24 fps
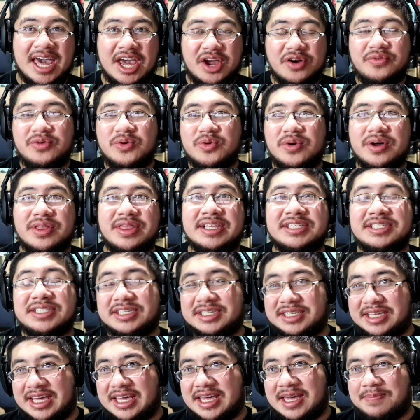Hey everyone, this
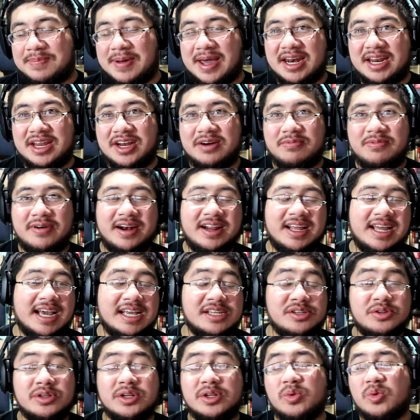is Geeky Panda here, any
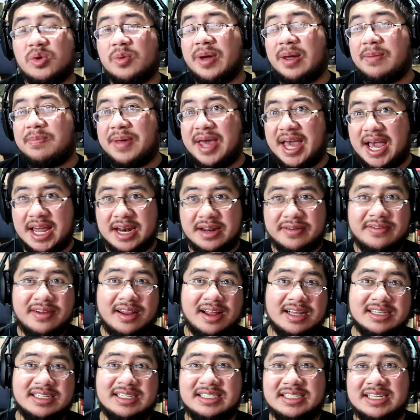guys with another one of my Panda
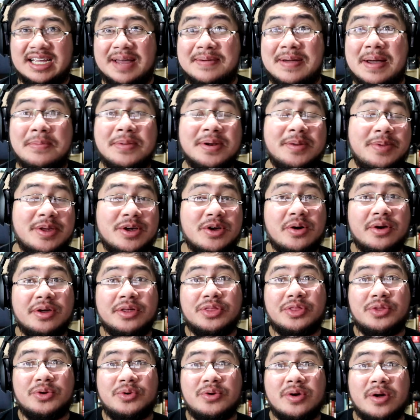vlogs. This time I'm going to be going
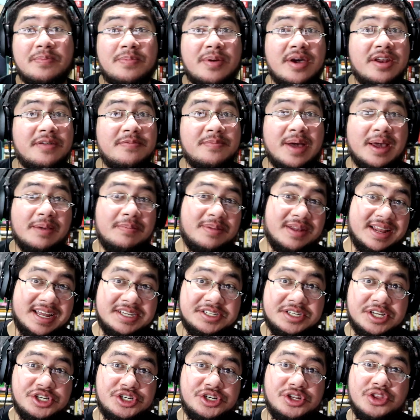through a bit of my
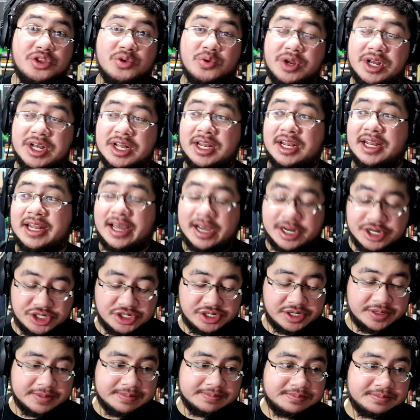PlayStation 3
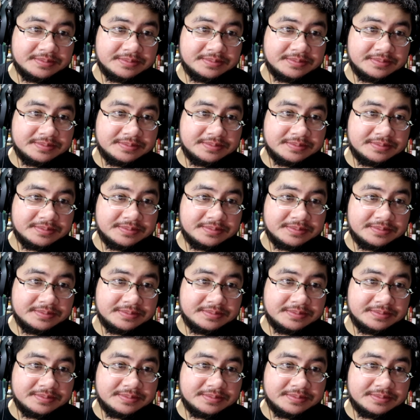collection.